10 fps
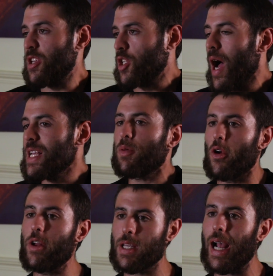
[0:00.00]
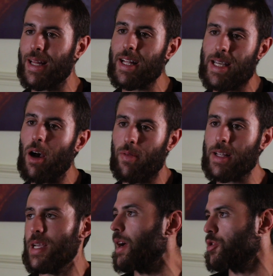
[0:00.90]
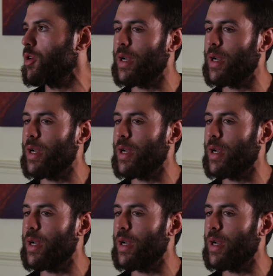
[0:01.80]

like the sky's blue, it's like that's how true it is.